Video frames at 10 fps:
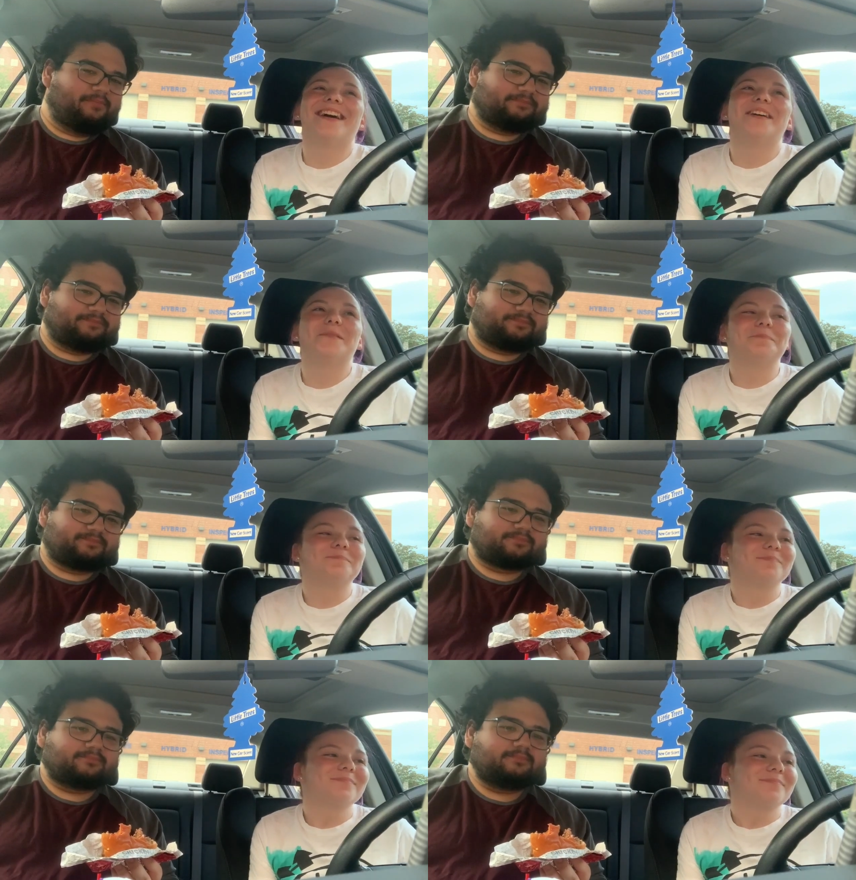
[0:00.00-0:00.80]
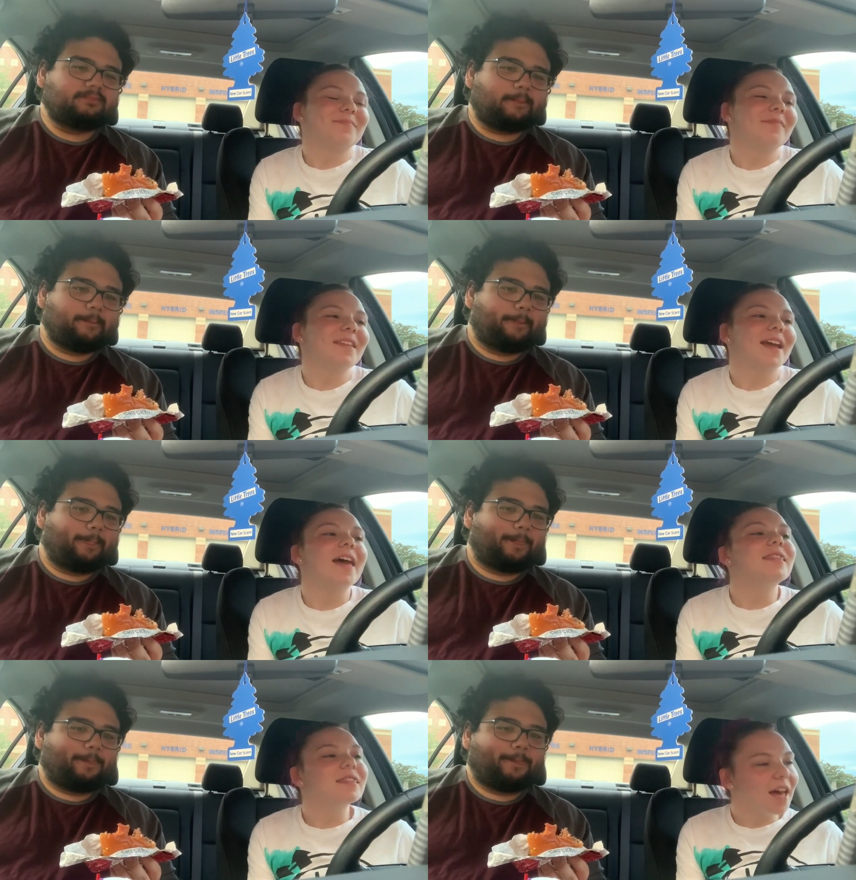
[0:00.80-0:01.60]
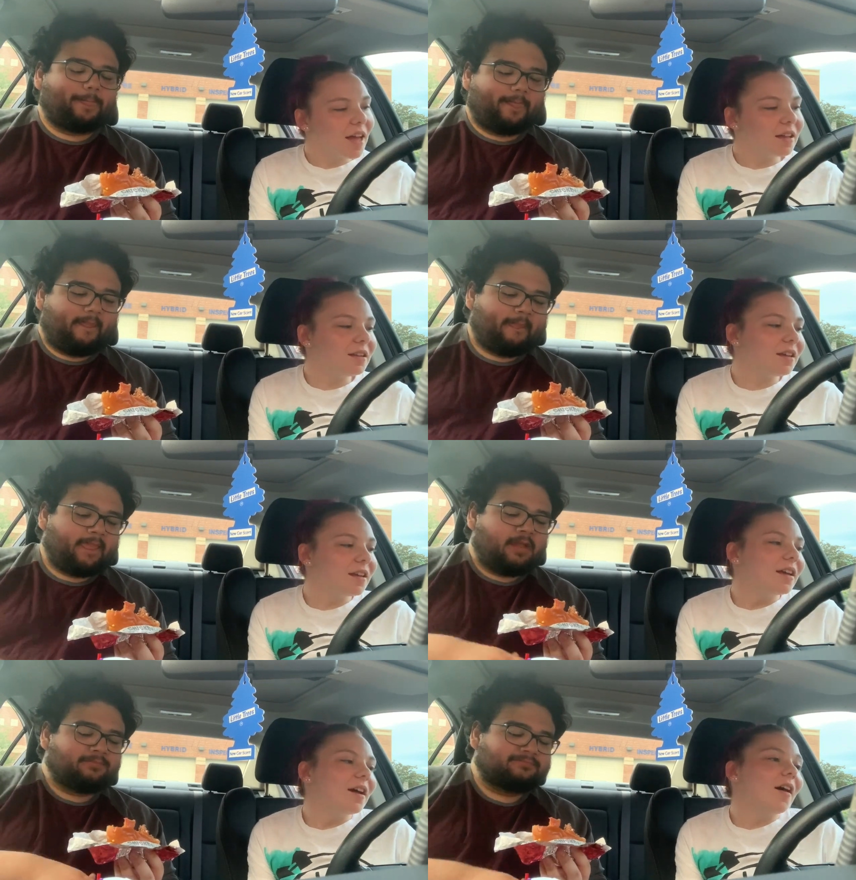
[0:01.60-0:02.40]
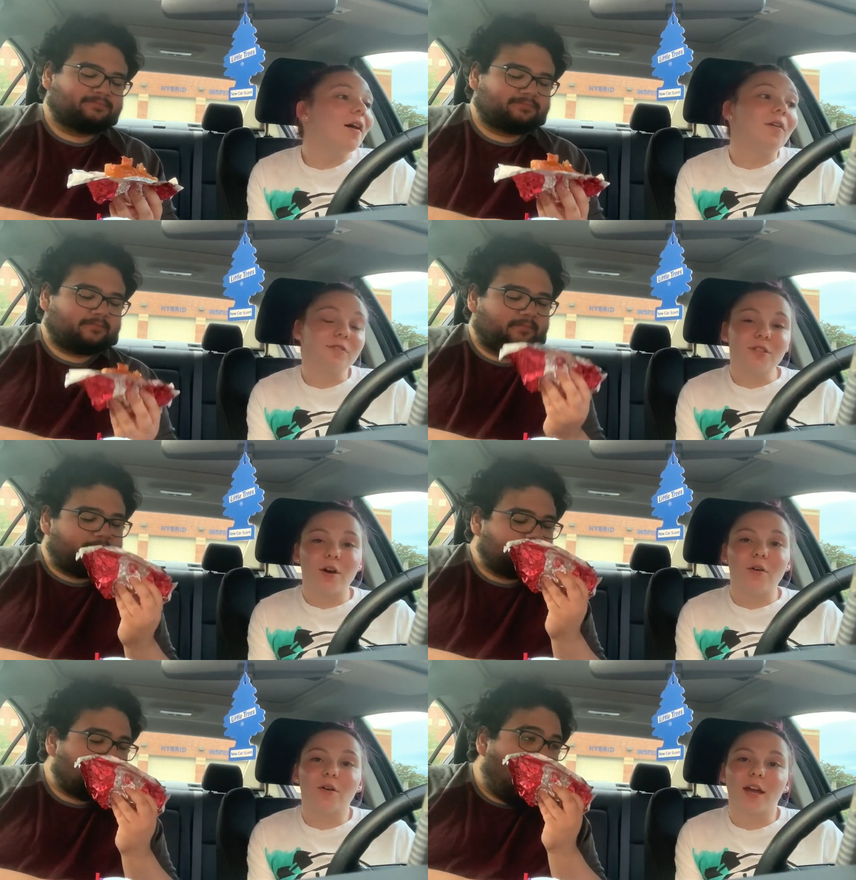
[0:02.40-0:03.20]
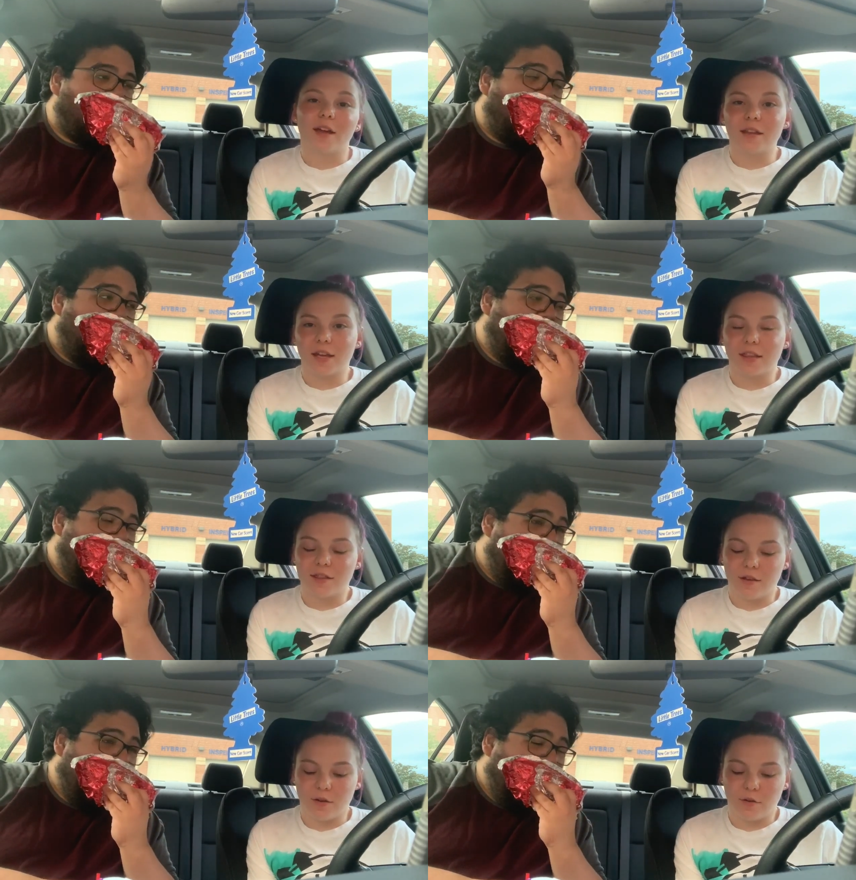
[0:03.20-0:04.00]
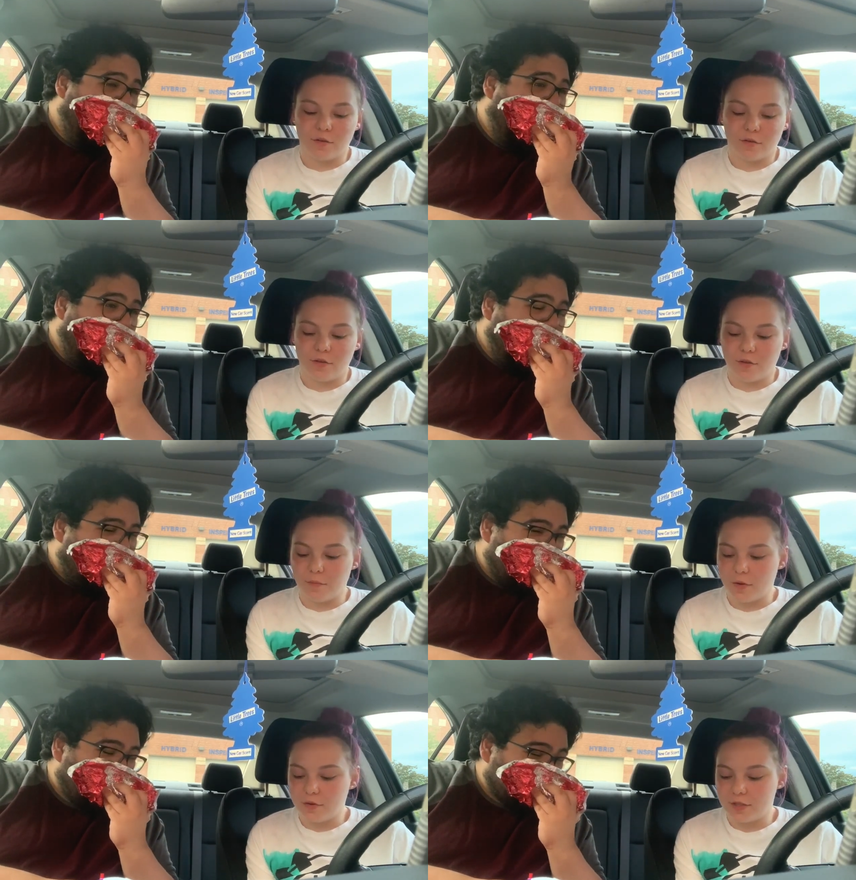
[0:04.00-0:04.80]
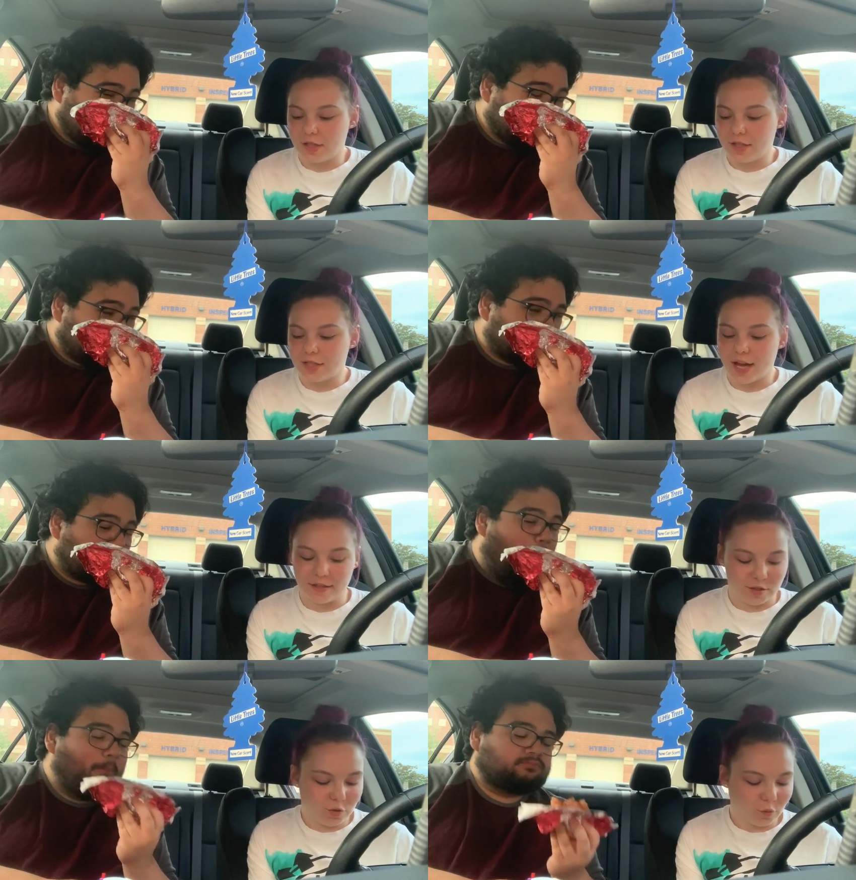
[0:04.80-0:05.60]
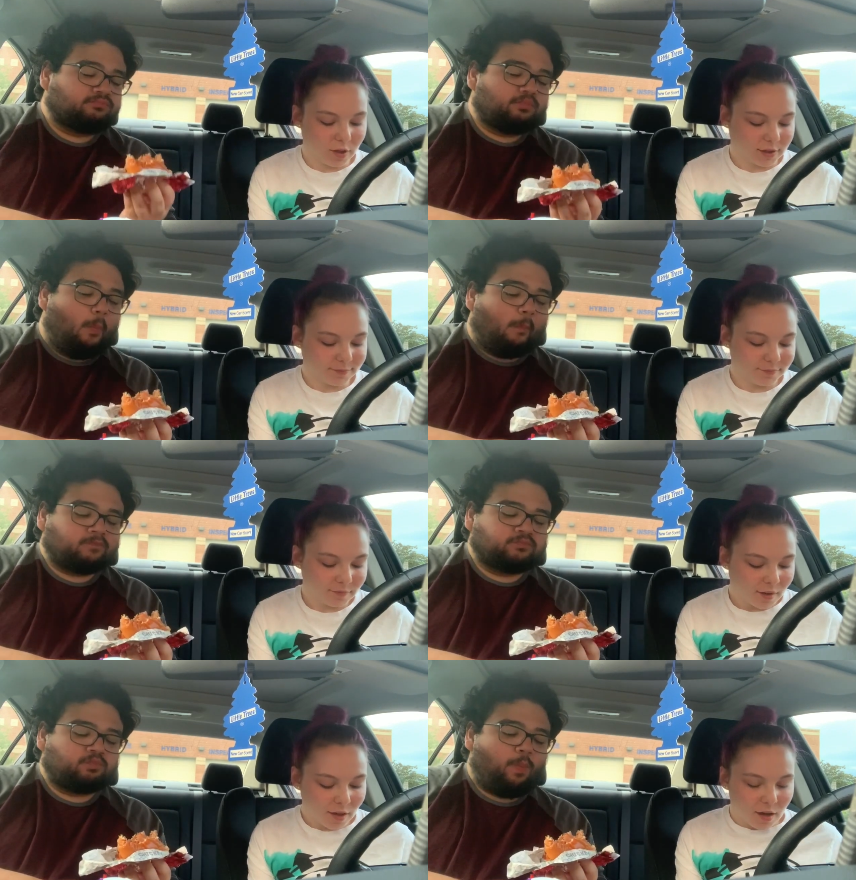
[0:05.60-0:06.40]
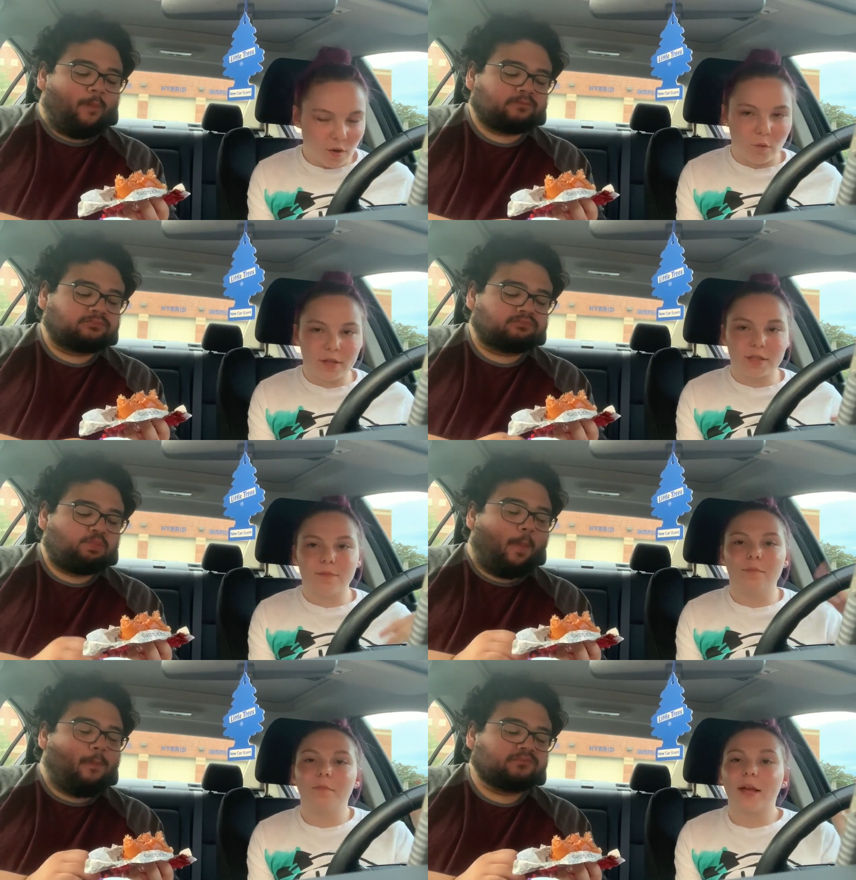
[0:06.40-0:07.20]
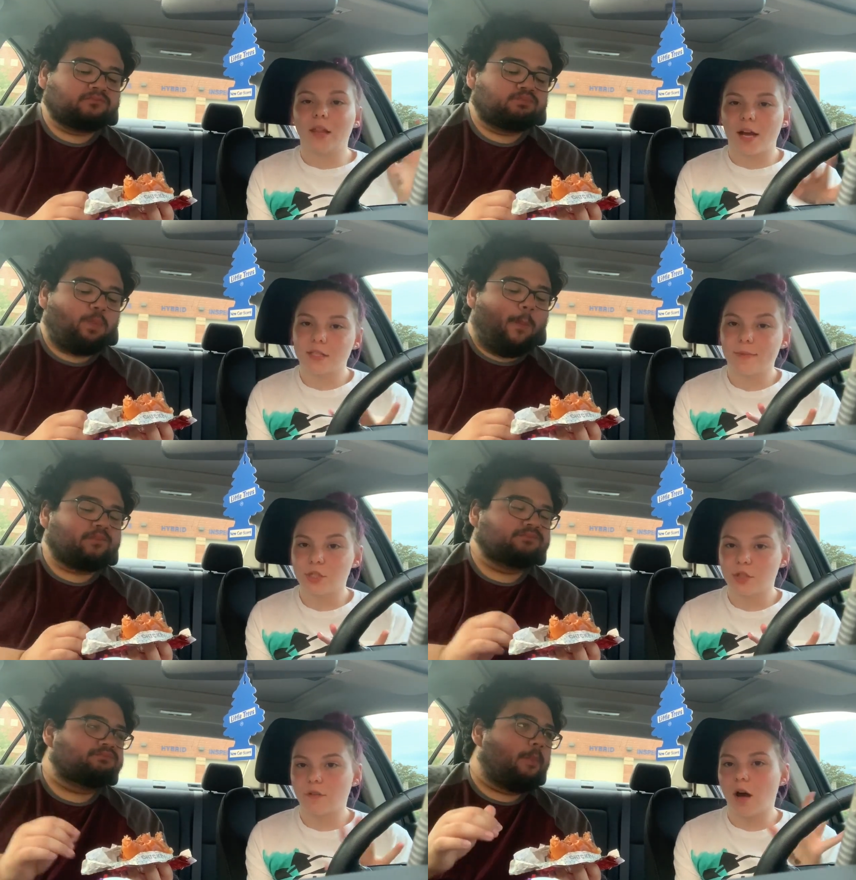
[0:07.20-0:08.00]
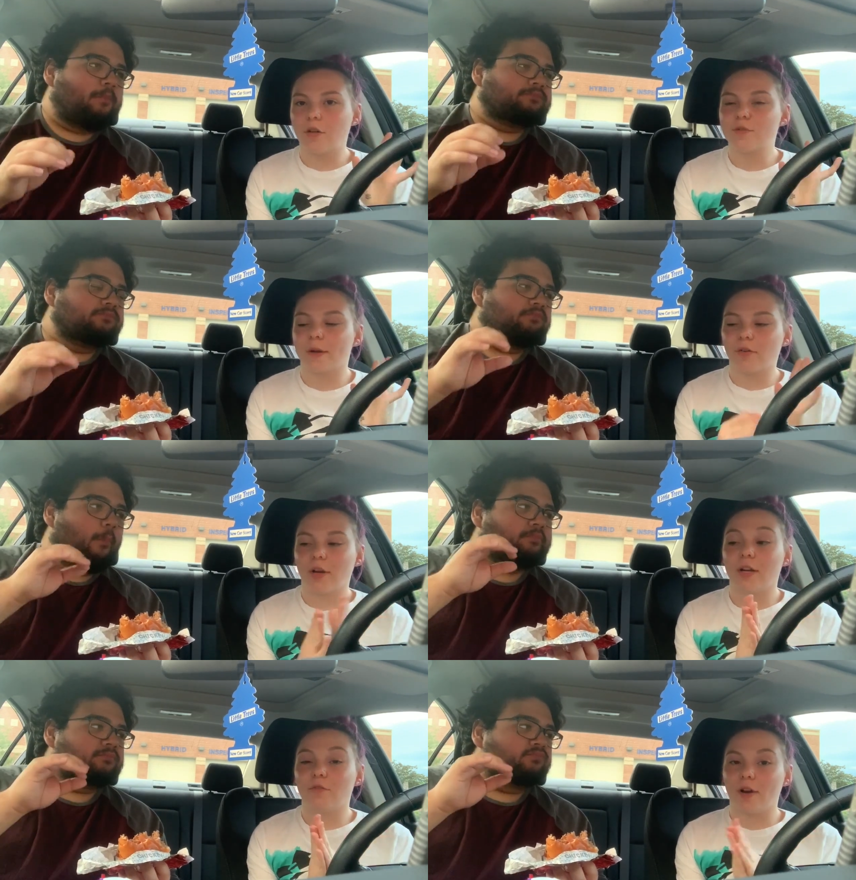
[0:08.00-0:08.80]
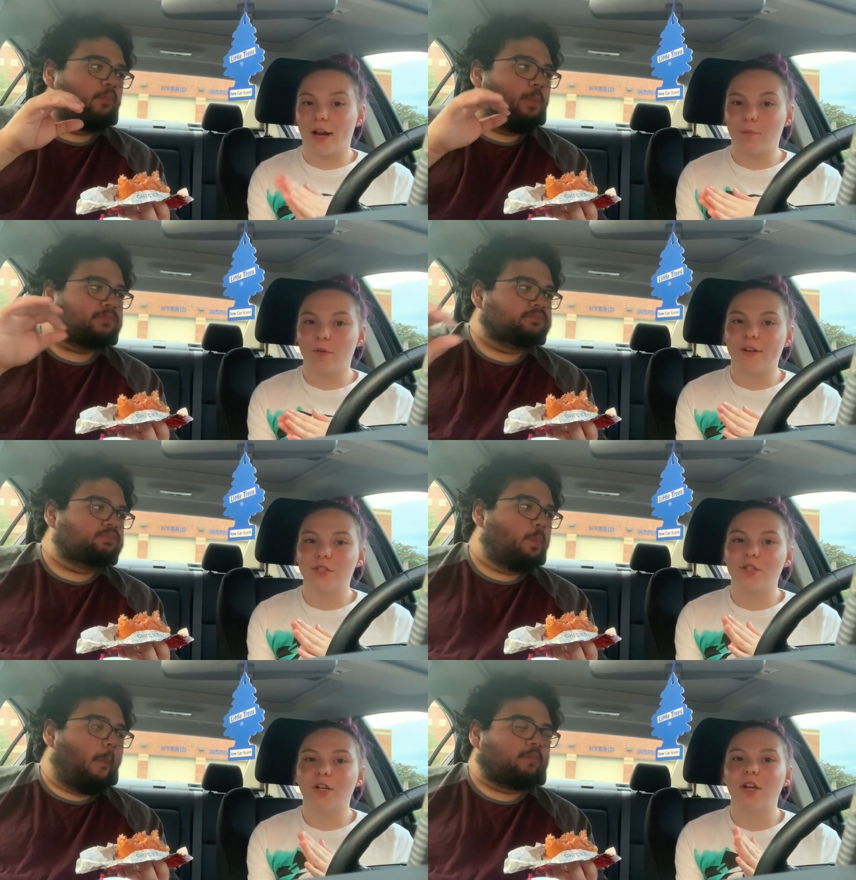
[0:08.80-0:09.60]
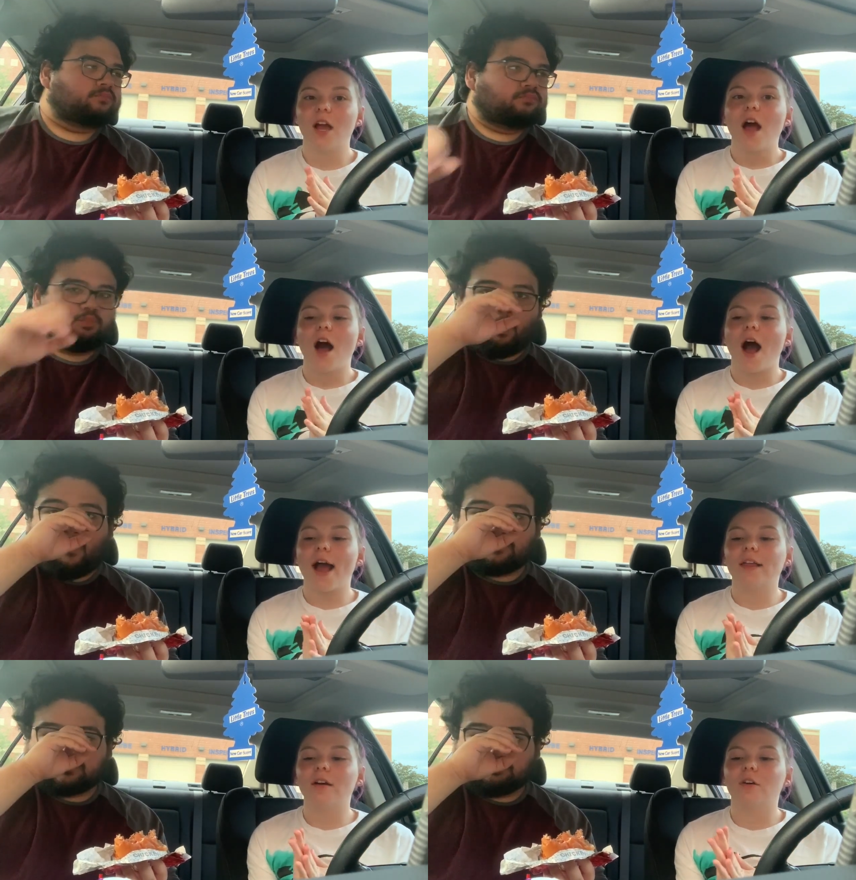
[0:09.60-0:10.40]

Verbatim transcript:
Speaker 1: um, and then also, okay, like the the most intense one was my last semester of college, my creative writing professor. I